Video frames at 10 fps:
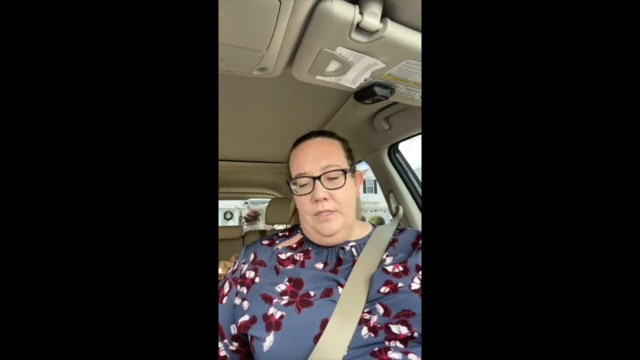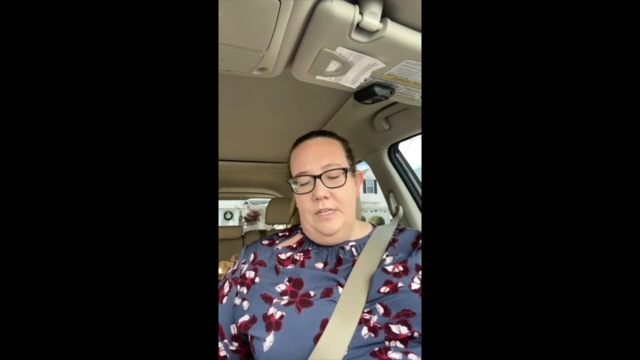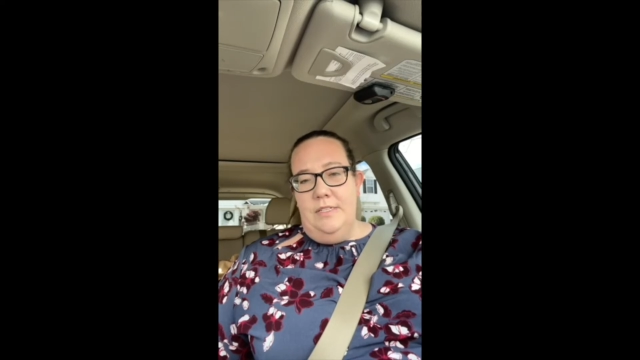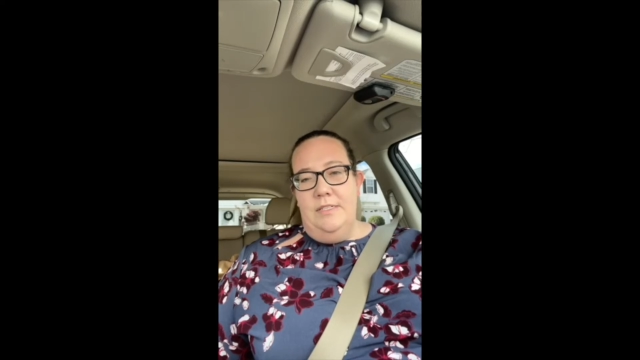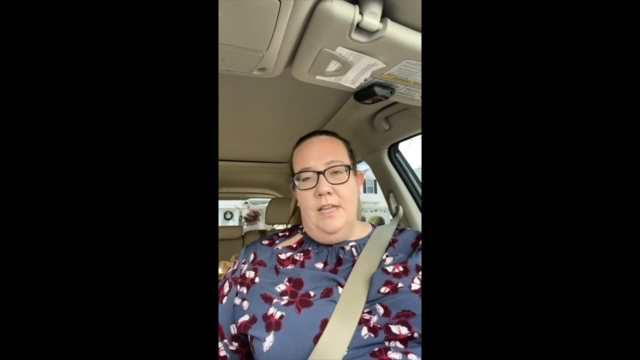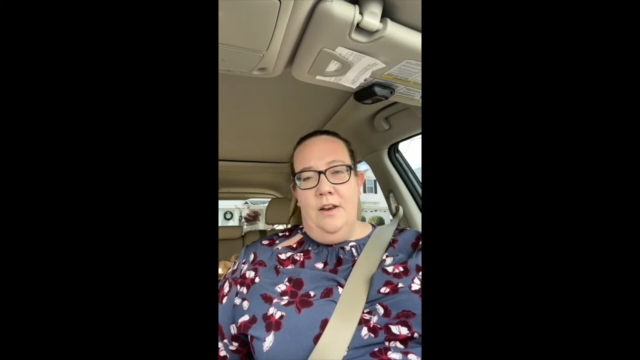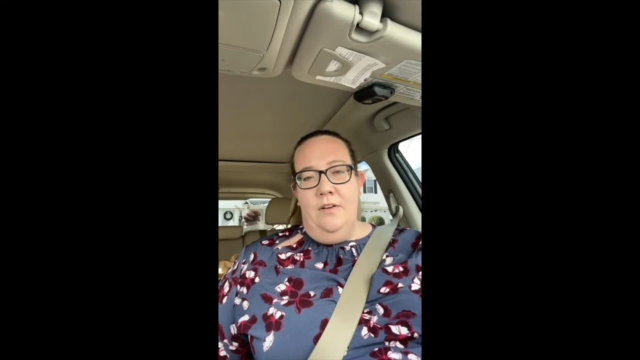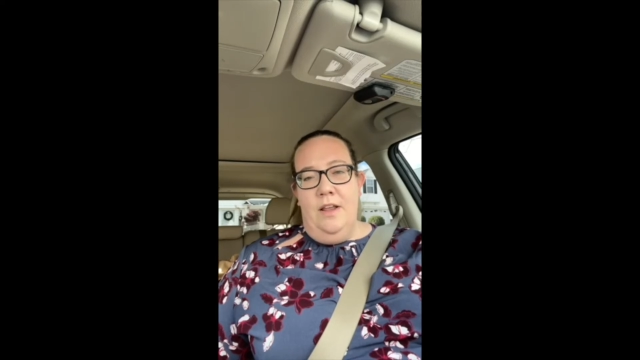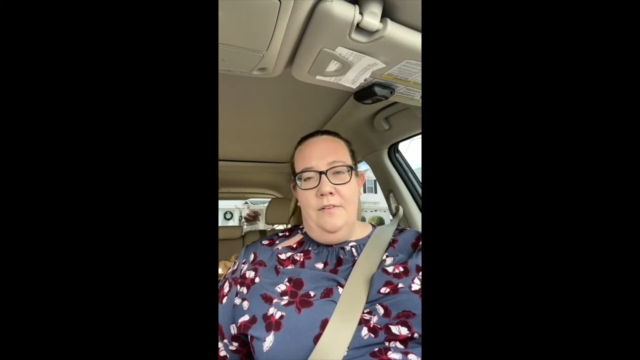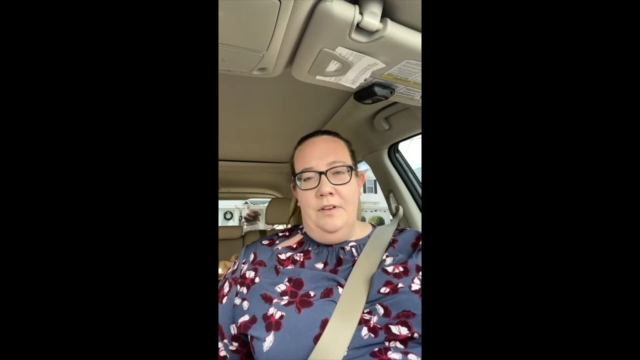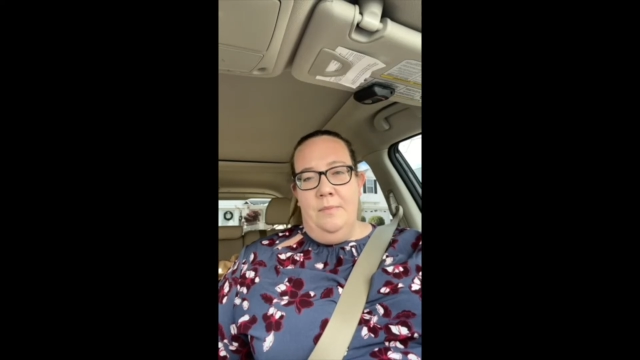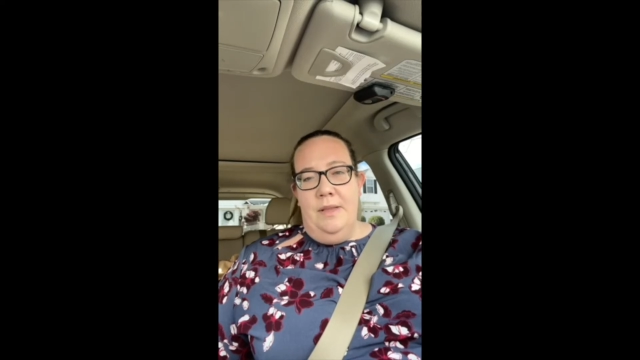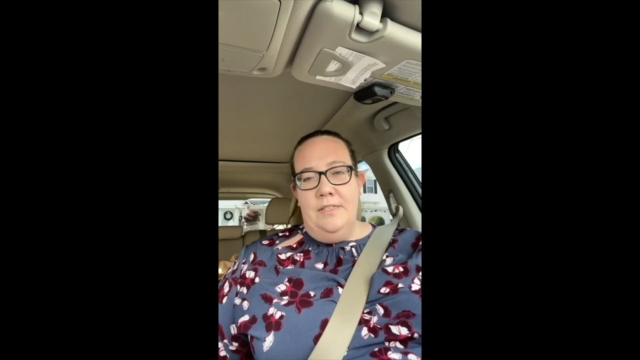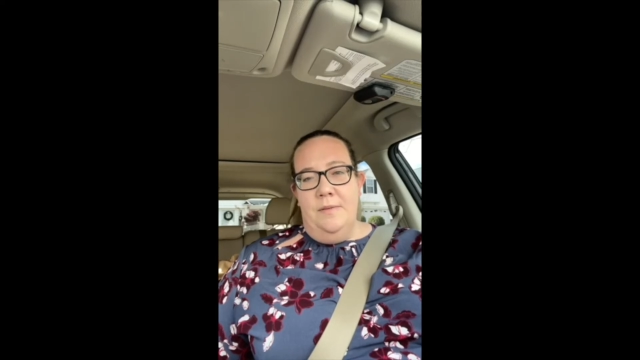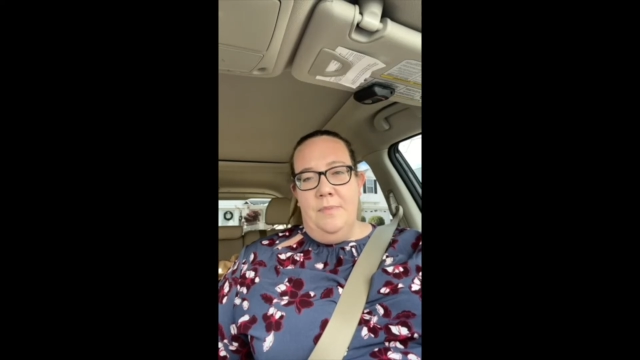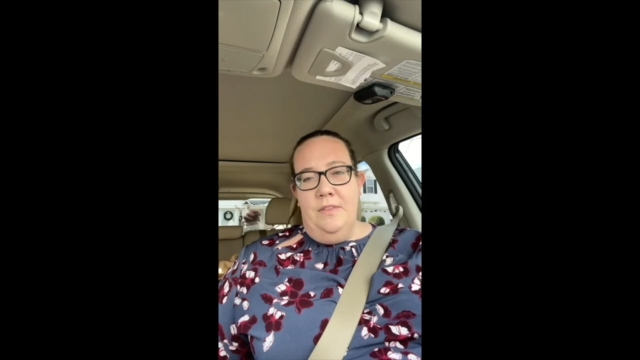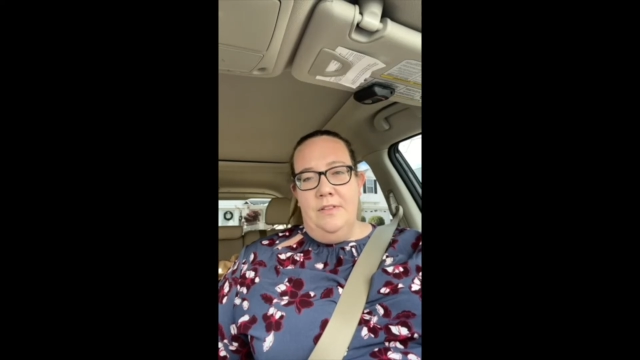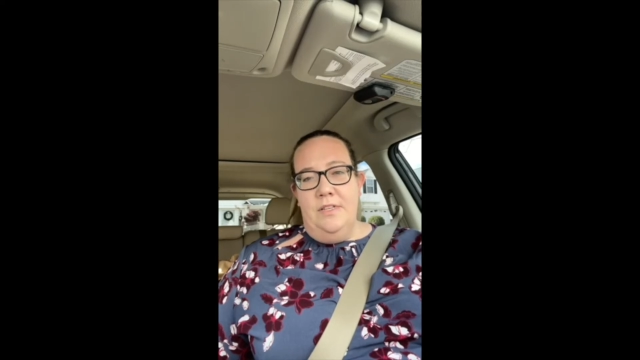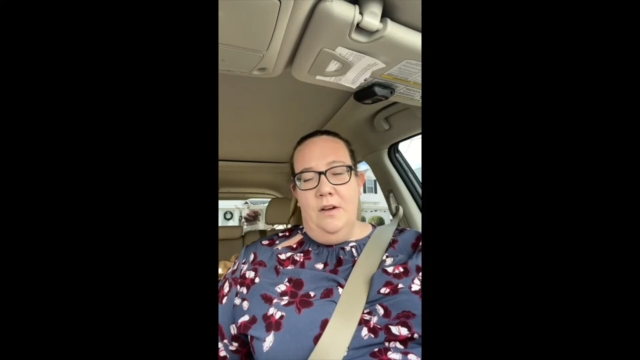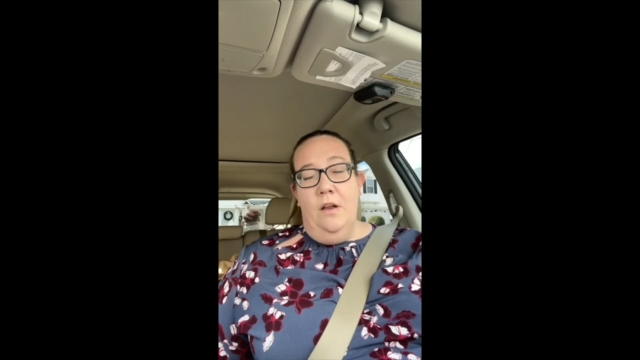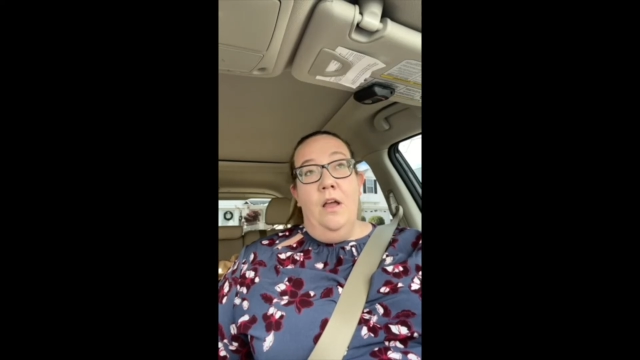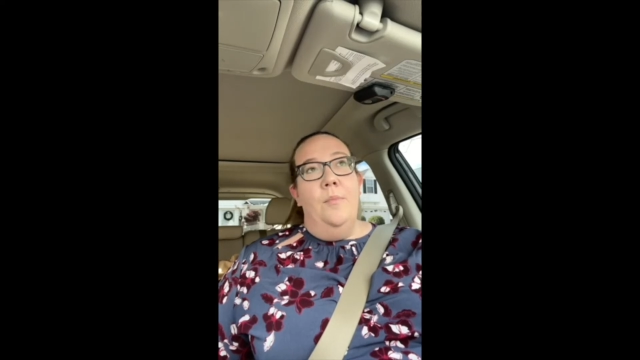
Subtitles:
set on having to make something this year,